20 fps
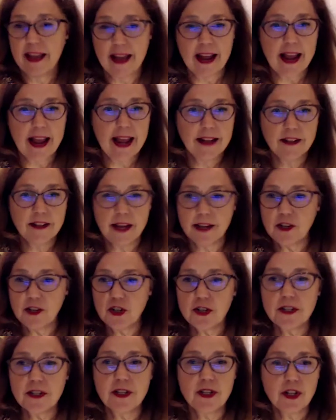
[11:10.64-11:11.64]
And, and
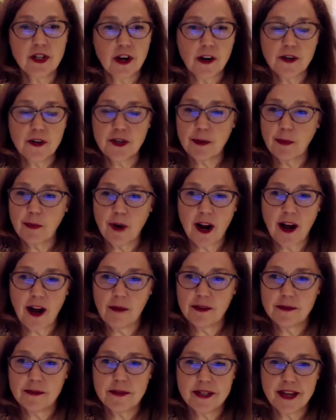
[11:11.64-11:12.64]
just start to
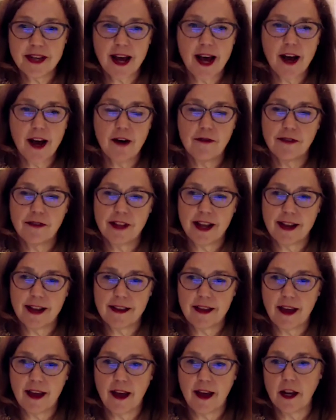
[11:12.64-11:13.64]
problem solve like
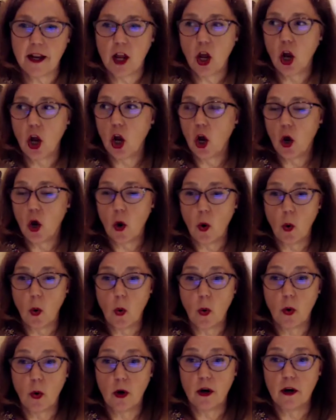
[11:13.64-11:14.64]
that.
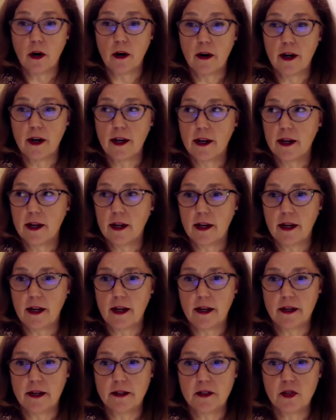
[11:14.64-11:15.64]
Or
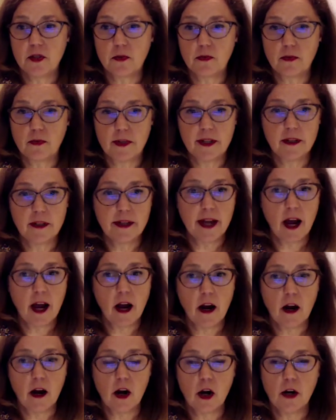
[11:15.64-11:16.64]
it's really
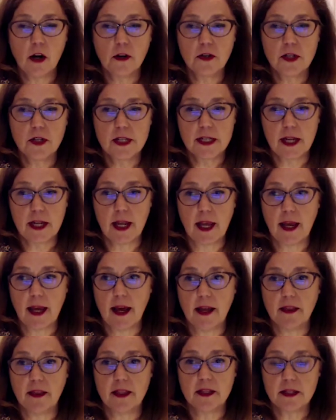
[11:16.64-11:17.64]
hard to
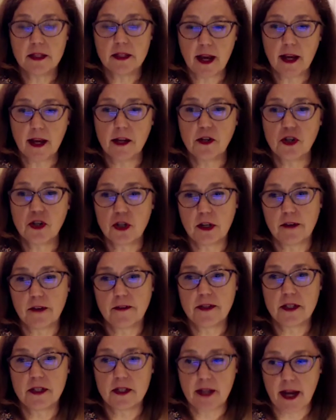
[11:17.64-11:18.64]
get the second shift
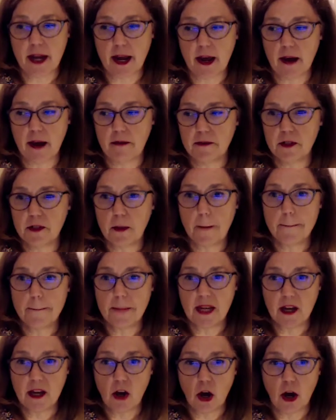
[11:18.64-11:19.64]
staffed
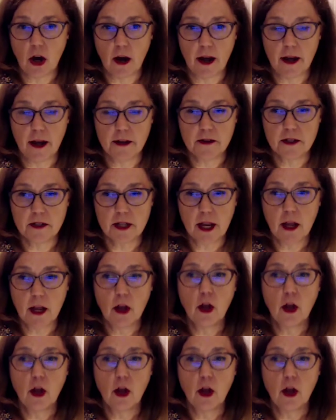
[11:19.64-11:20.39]
because